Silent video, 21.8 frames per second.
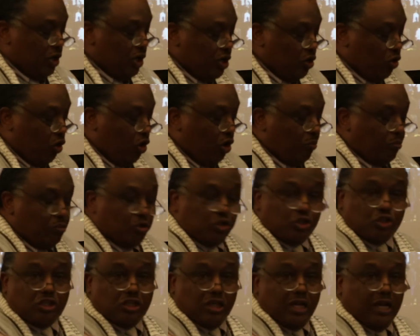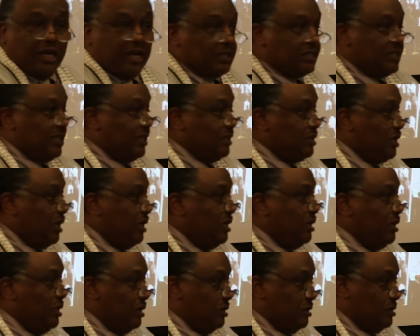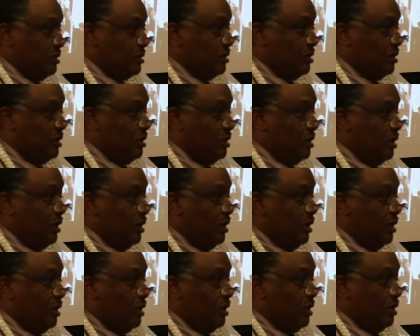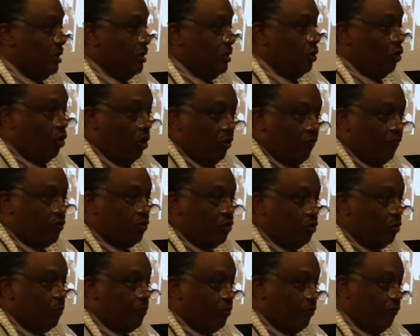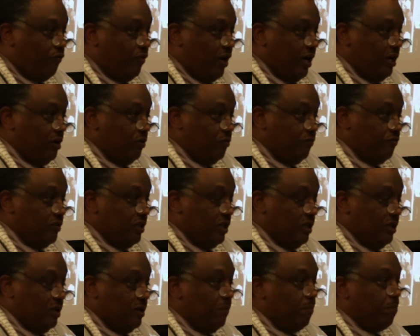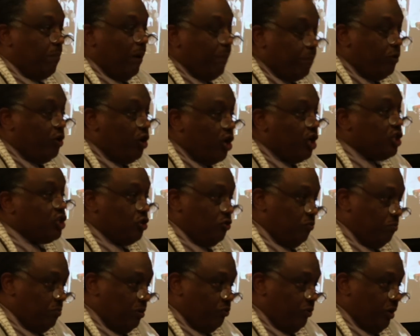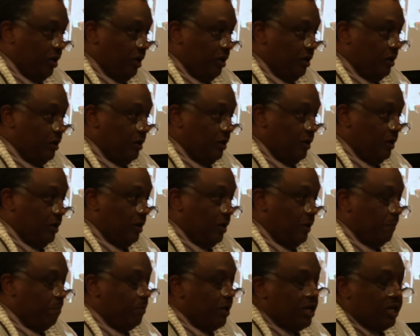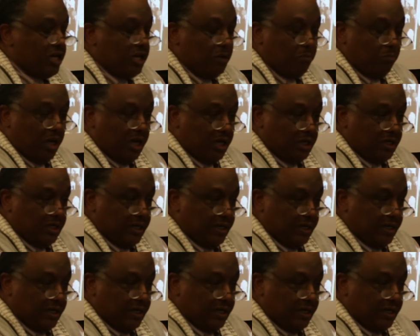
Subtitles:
In almost less than 10 years, the overall profile of the population of Bahrain. Bear in mind